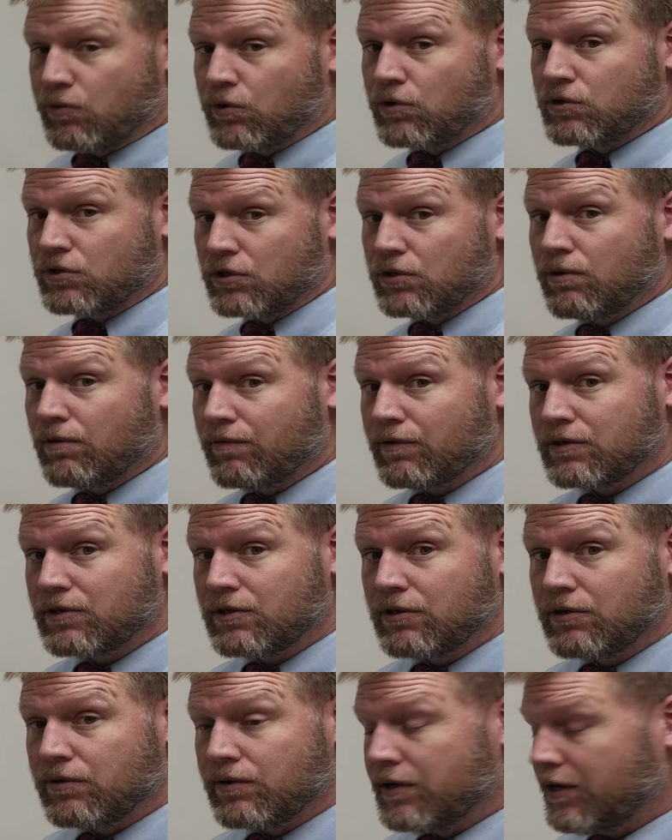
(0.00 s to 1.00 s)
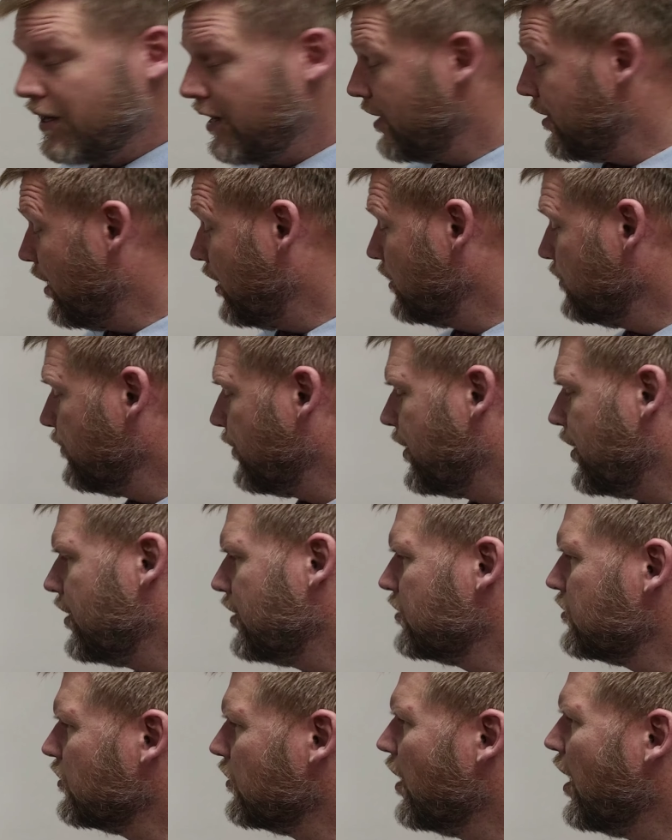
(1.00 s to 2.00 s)
root 2 over 2. And that's my
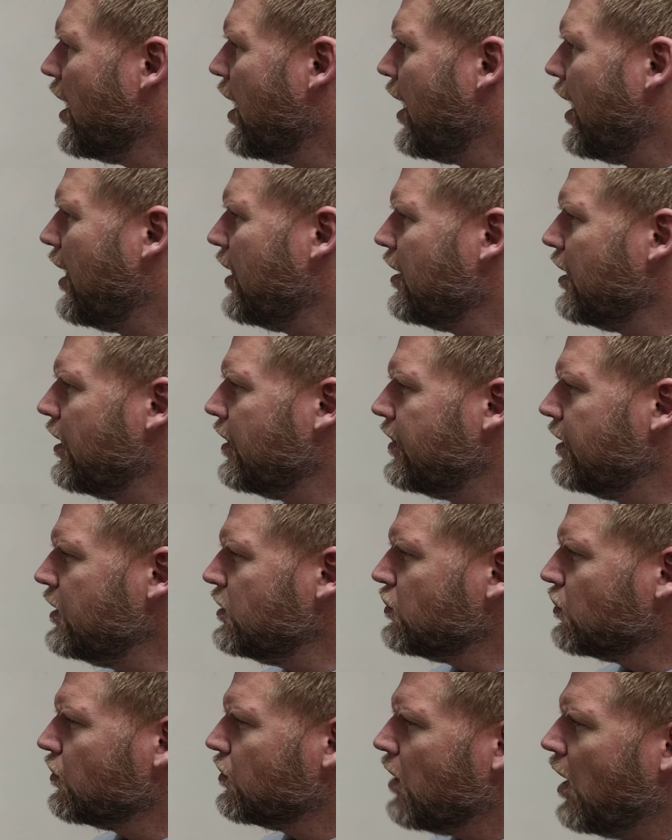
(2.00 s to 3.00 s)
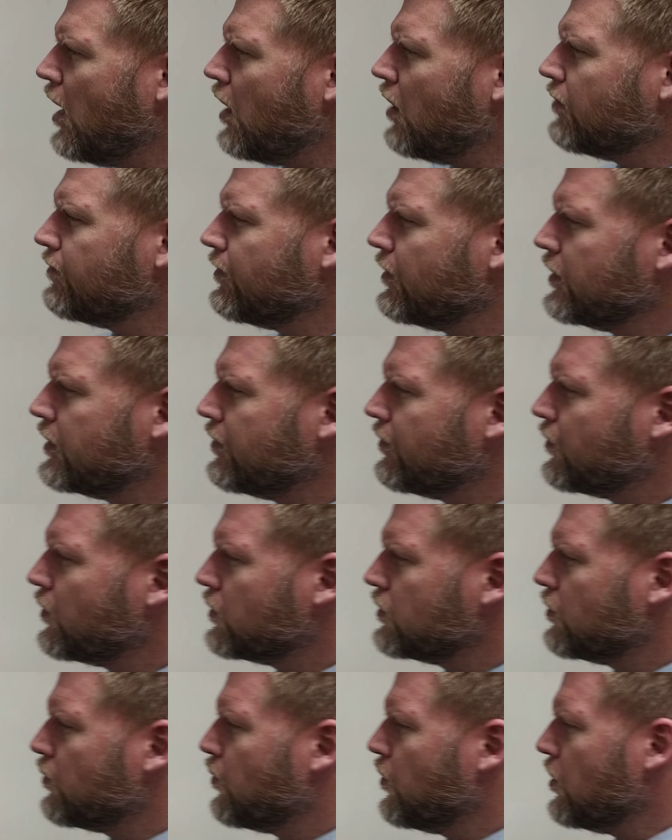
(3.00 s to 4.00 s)
answer. And these are not very
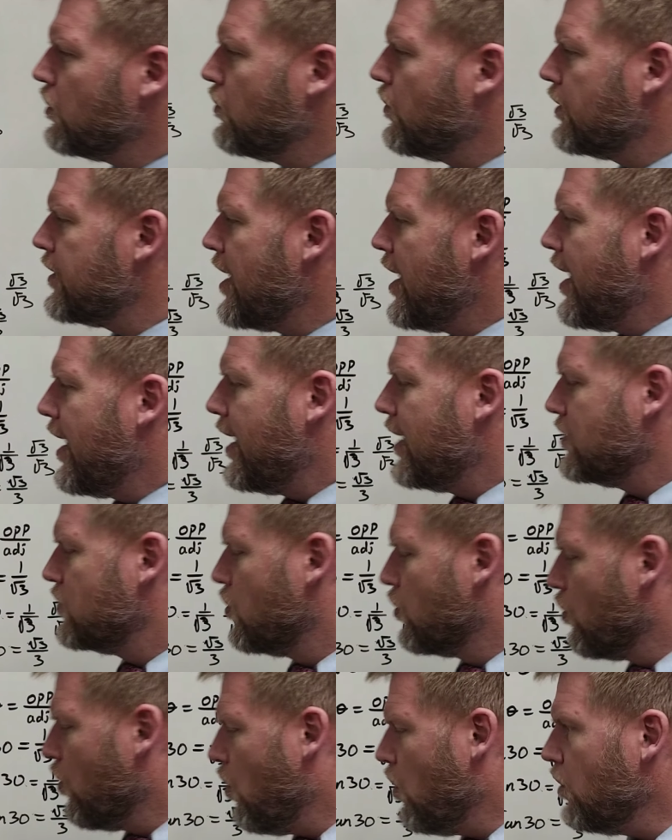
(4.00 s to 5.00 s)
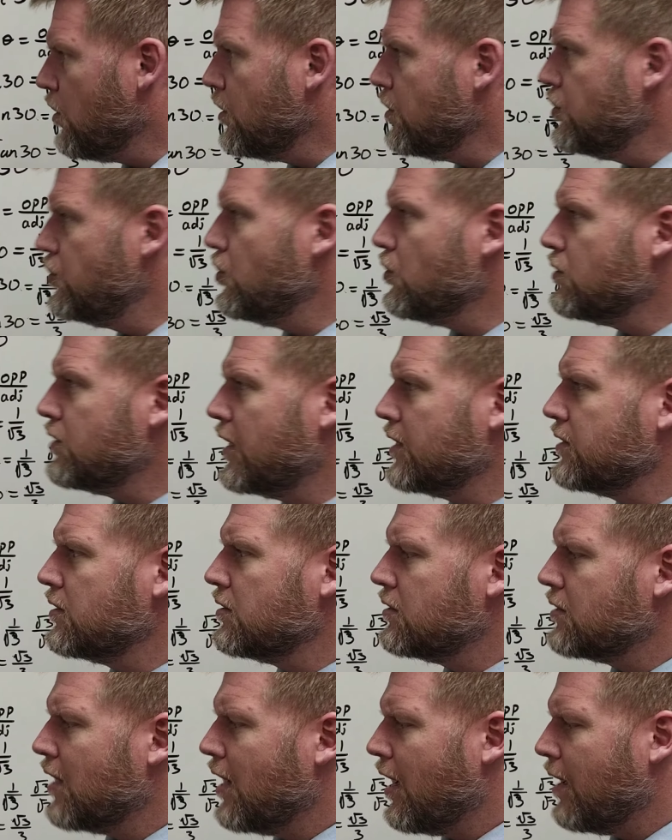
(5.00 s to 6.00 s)
difficult to work with as long as you'll take the
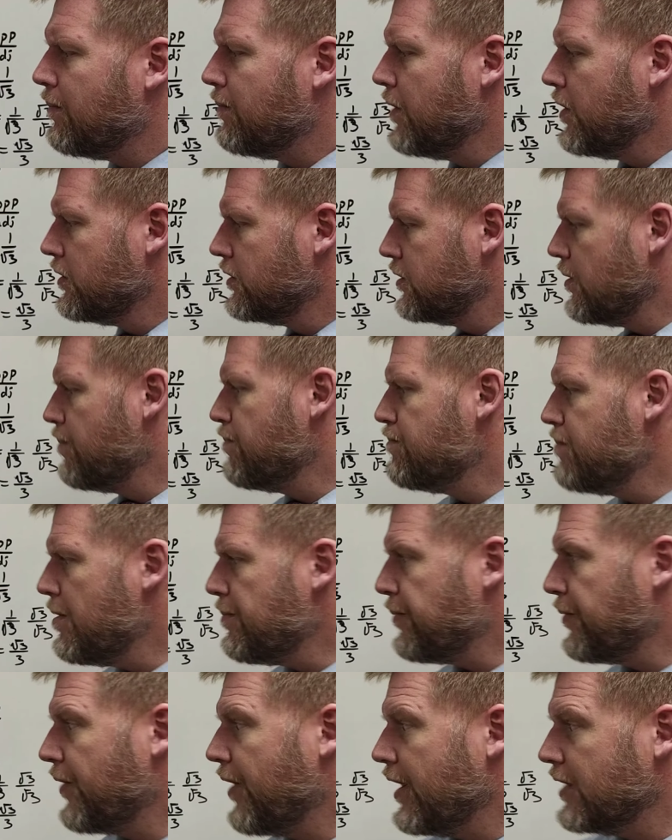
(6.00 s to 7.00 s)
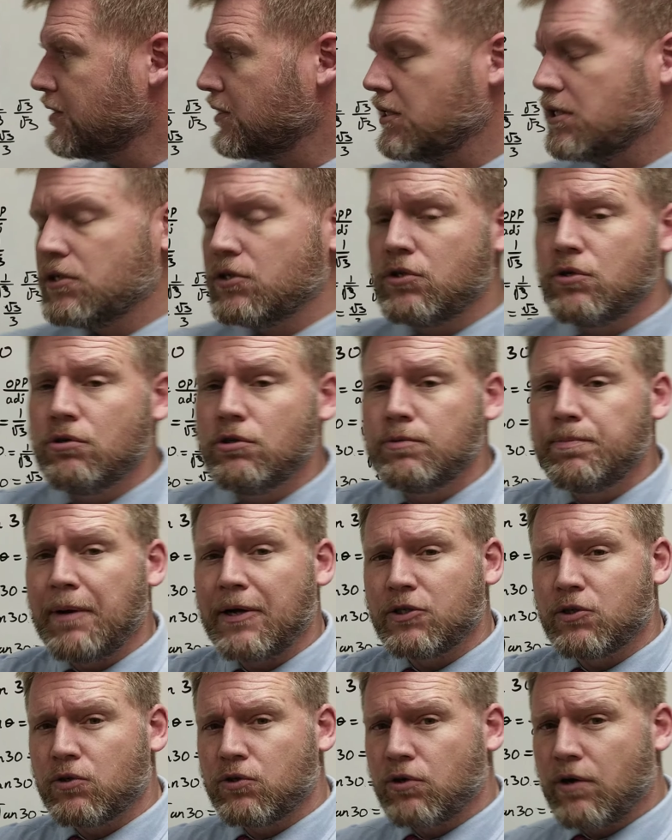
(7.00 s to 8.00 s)
time to memorize these two
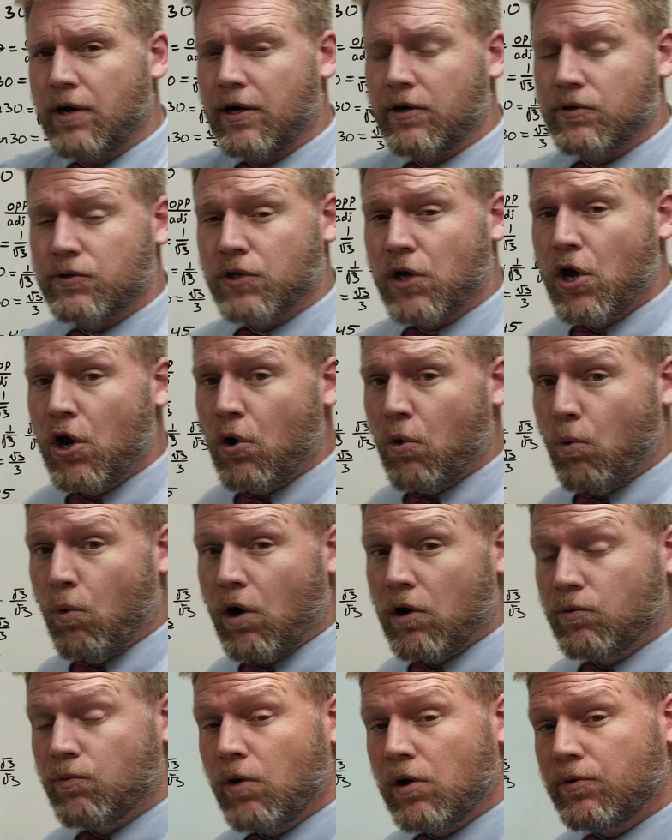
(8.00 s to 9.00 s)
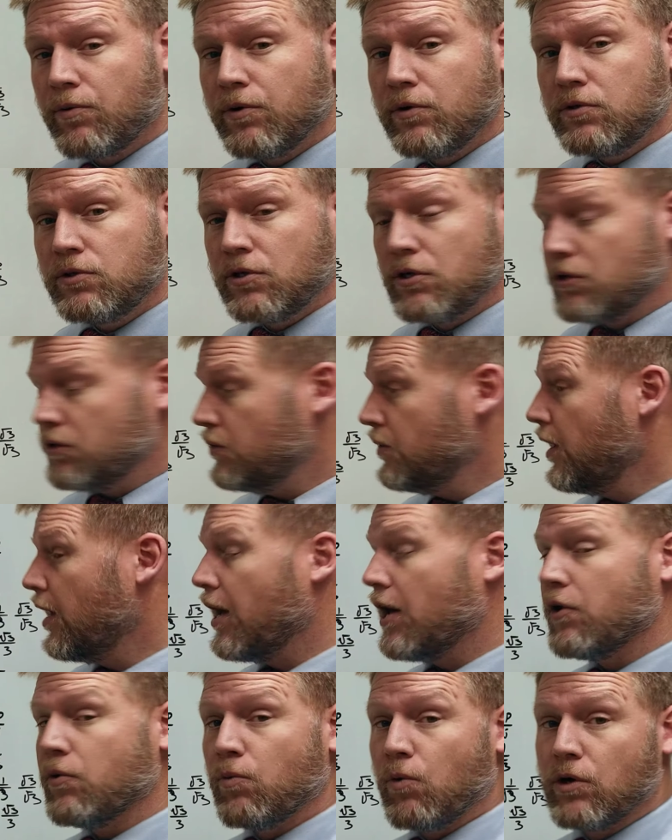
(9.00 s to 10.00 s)
special triangles. 1, 1 root 2
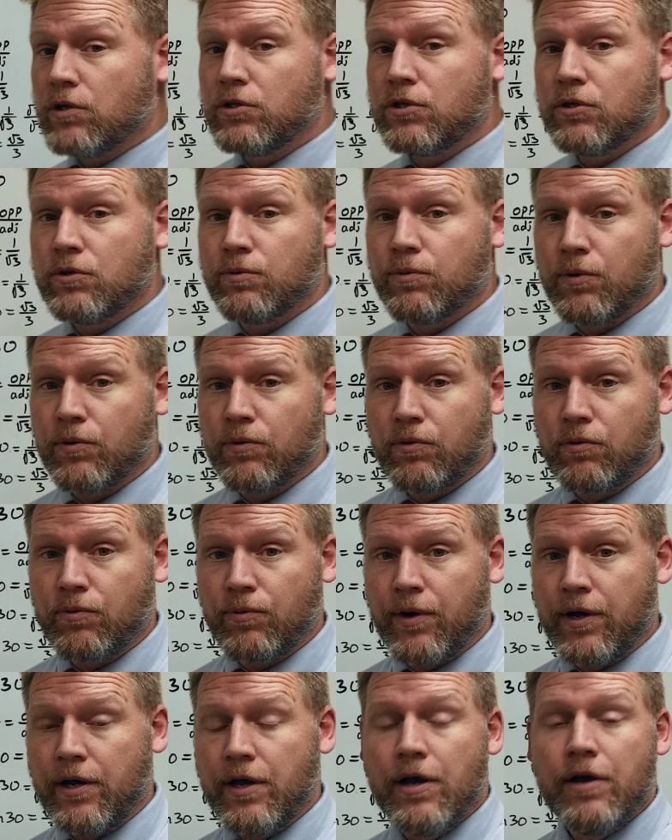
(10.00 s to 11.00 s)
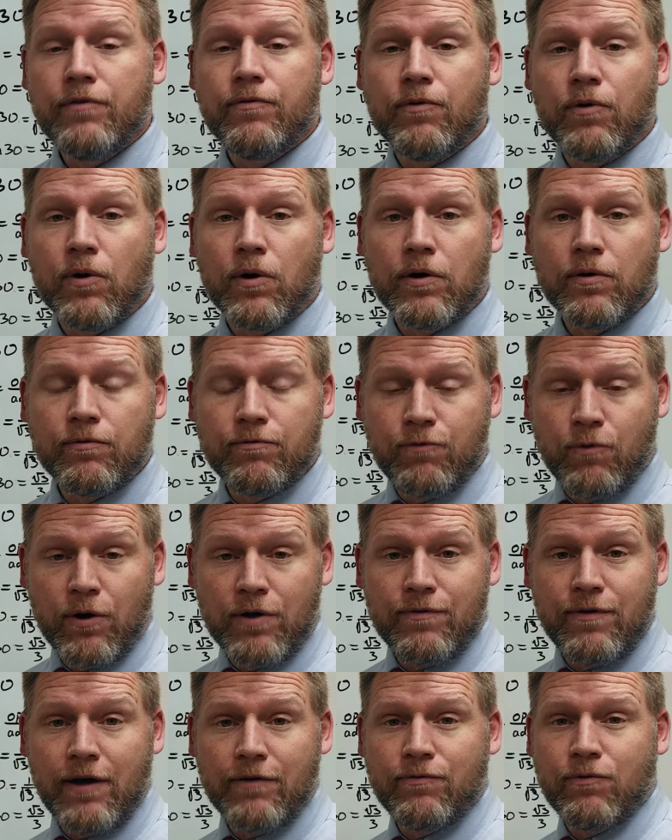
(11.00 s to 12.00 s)
and 1, 2 root 3 for
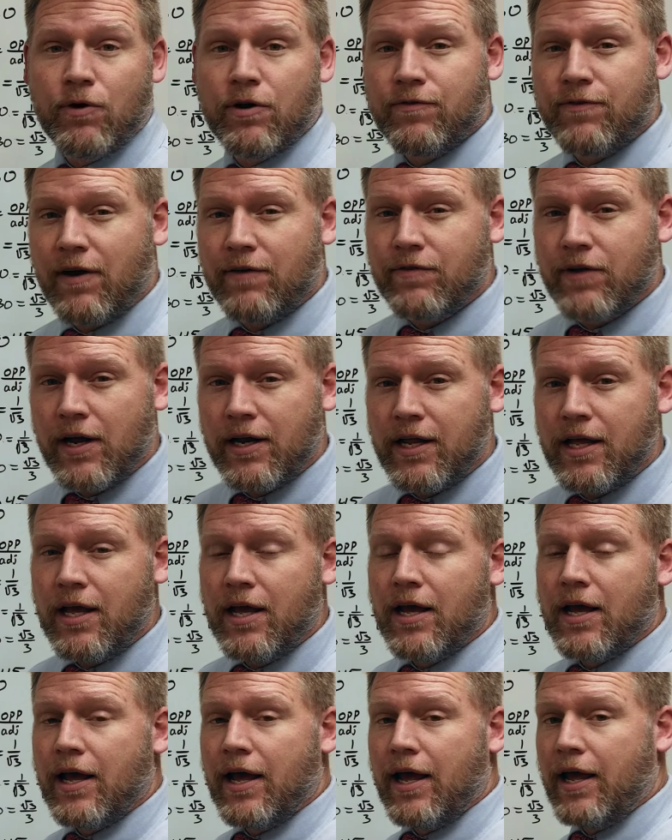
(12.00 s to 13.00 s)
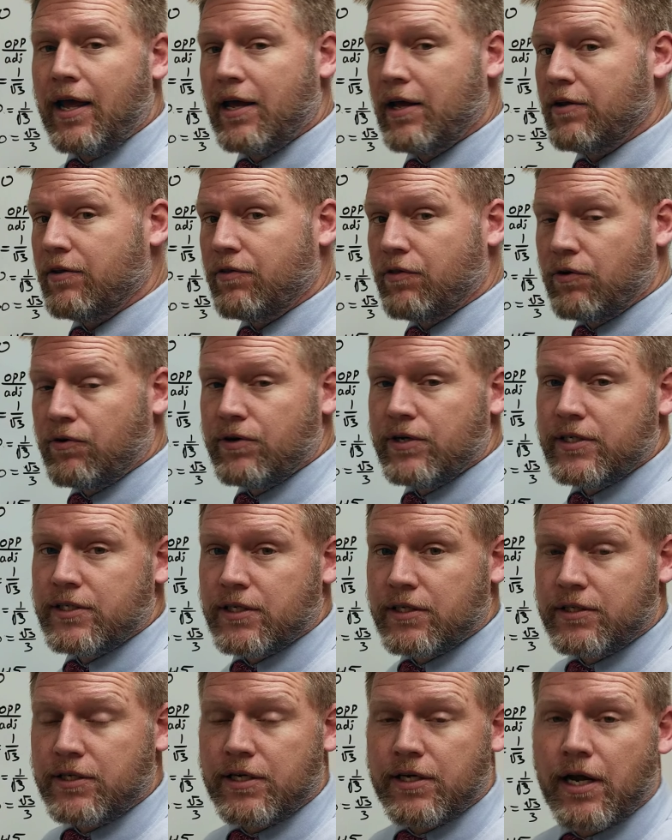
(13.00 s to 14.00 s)
45, 45, 90 and 30,
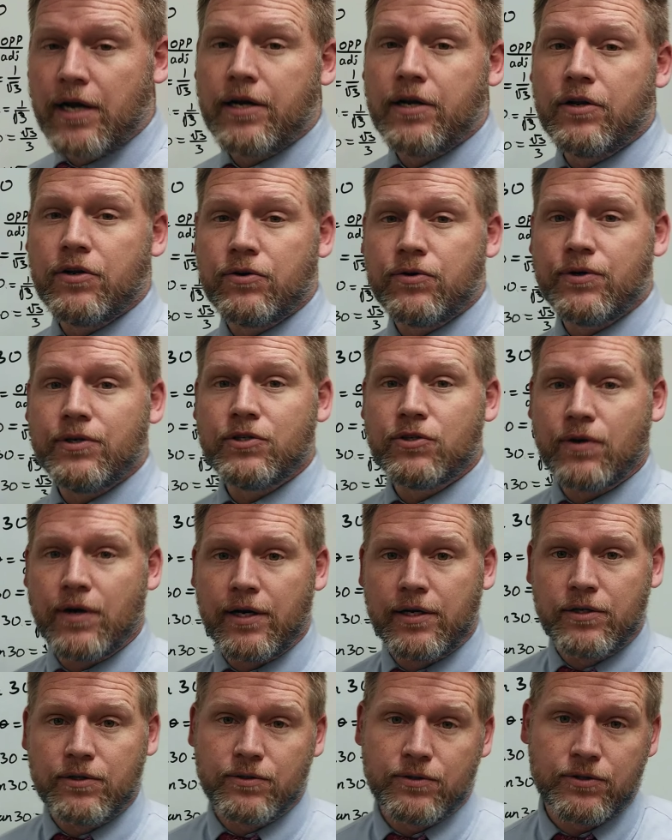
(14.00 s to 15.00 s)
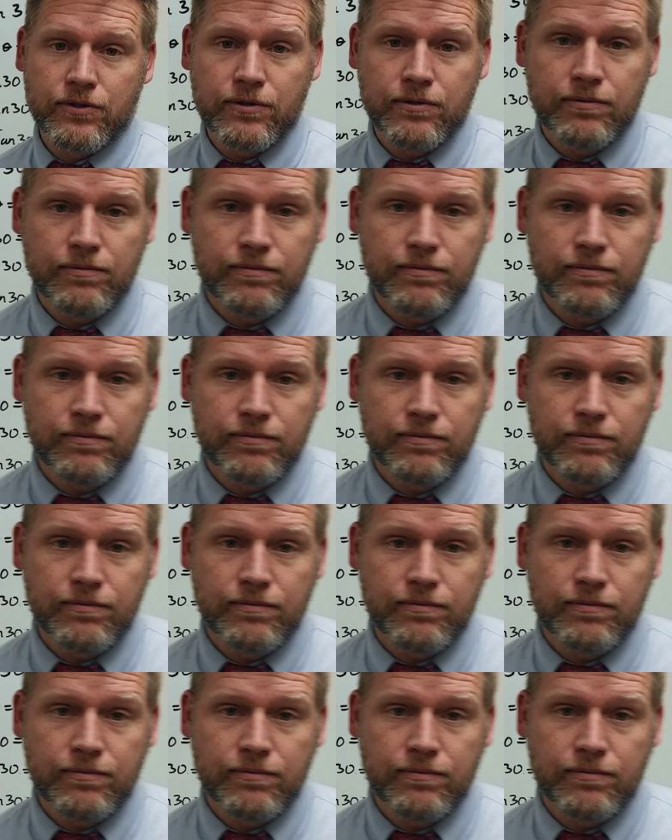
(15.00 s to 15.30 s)
60, 90 degree triangles.